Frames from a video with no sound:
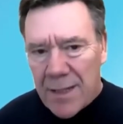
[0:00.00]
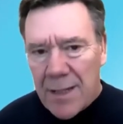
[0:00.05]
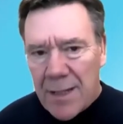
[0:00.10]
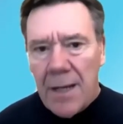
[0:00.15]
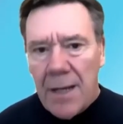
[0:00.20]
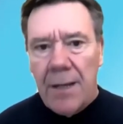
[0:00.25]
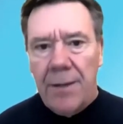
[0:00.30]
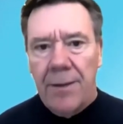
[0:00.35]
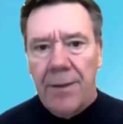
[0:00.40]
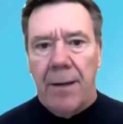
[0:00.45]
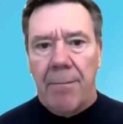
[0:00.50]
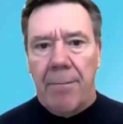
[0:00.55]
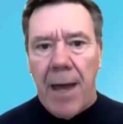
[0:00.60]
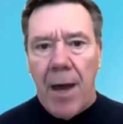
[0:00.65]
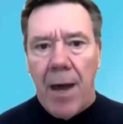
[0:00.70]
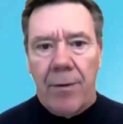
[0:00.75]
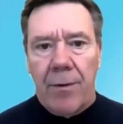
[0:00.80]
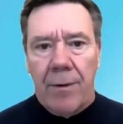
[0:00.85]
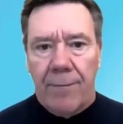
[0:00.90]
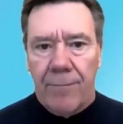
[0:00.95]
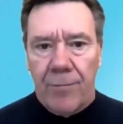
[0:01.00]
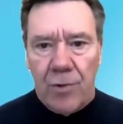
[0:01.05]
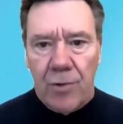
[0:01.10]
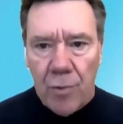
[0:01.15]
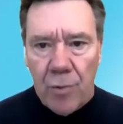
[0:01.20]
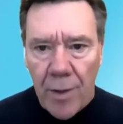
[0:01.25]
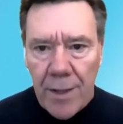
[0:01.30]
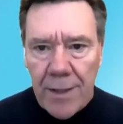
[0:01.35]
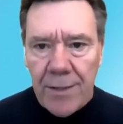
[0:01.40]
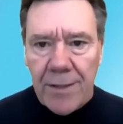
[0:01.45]
the amount of
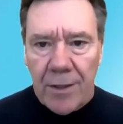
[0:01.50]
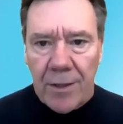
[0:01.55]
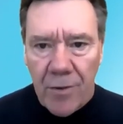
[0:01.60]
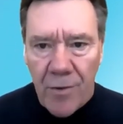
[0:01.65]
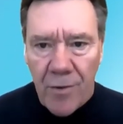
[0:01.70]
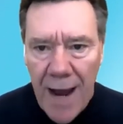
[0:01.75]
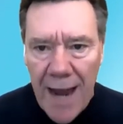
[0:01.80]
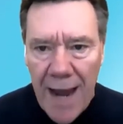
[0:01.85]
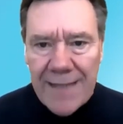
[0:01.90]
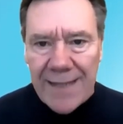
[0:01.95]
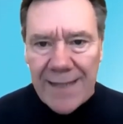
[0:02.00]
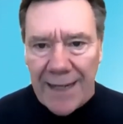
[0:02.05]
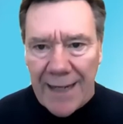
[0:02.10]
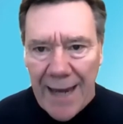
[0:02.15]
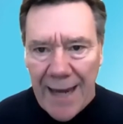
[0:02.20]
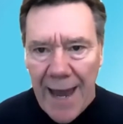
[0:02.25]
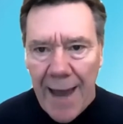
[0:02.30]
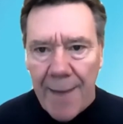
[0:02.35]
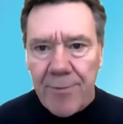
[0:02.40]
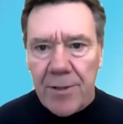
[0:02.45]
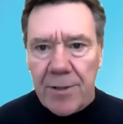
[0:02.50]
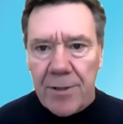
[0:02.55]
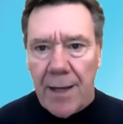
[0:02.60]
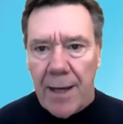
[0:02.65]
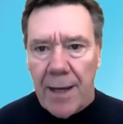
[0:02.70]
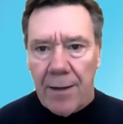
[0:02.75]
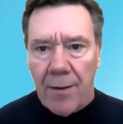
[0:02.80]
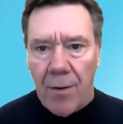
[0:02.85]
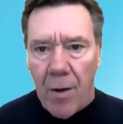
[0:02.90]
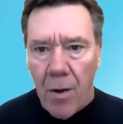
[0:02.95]
joints and cracks and gaps at
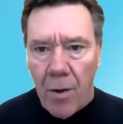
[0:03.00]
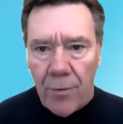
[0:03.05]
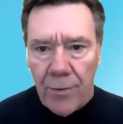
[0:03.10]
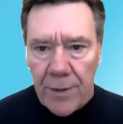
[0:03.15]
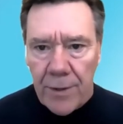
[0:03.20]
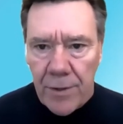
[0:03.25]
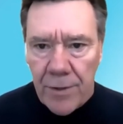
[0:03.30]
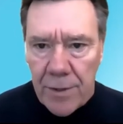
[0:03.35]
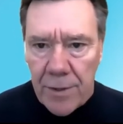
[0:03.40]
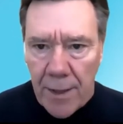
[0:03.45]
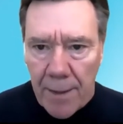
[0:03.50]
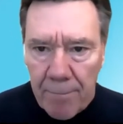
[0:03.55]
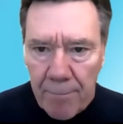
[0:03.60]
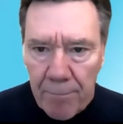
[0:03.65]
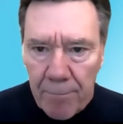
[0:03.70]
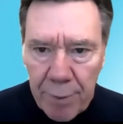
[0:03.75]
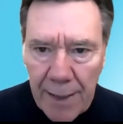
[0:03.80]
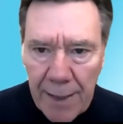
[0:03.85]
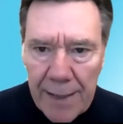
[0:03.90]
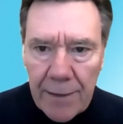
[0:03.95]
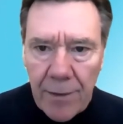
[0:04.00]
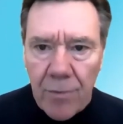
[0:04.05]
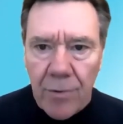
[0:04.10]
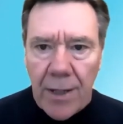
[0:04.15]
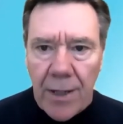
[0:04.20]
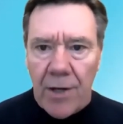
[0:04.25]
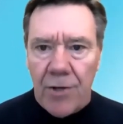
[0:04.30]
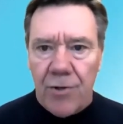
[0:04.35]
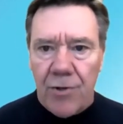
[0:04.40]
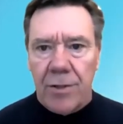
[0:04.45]
all these plate
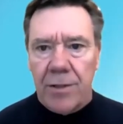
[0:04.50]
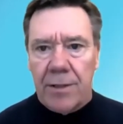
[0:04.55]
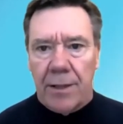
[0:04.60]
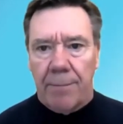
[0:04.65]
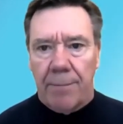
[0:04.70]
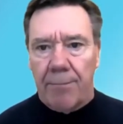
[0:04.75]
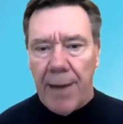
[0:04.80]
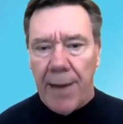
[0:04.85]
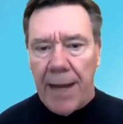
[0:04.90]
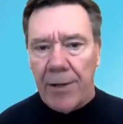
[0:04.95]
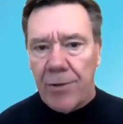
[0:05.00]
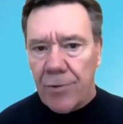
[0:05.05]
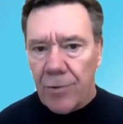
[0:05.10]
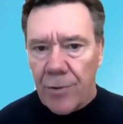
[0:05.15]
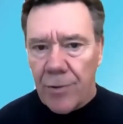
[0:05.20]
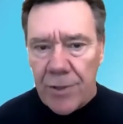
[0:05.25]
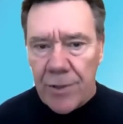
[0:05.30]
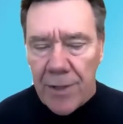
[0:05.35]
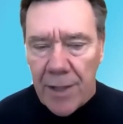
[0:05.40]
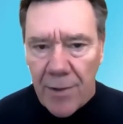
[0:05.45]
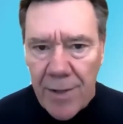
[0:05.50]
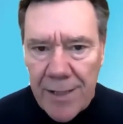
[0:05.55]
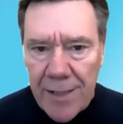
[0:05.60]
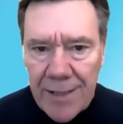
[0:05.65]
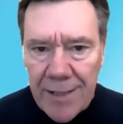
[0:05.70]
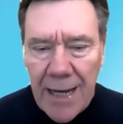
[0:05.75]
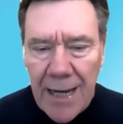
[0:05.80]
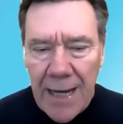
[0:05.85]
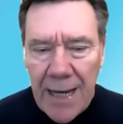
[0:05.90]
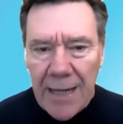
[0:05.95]
locations and band joist areas,
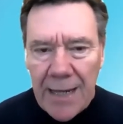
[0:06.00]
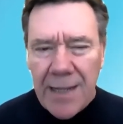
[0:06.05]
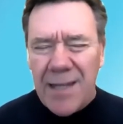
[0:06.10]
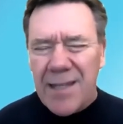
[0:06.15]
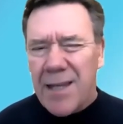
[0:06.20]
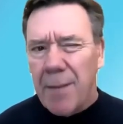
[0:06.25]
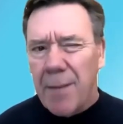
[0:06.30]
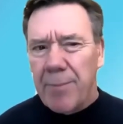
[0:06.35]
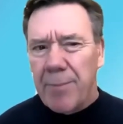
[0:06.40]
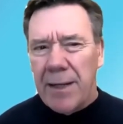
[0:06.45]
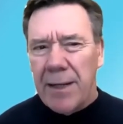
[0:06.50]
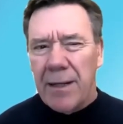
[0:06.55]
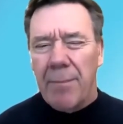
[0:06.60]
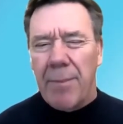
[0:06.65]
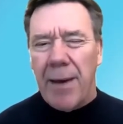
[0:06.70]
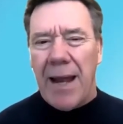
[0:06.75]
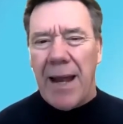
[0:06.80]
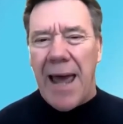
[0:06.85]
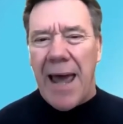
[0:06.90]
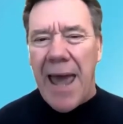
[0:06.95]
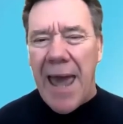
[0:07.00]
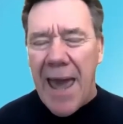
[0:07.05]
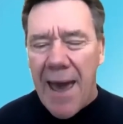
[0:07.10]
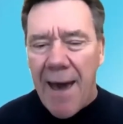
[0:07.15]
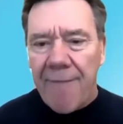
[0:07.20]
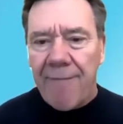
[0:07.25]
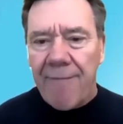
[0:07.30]
it ends up being about a half a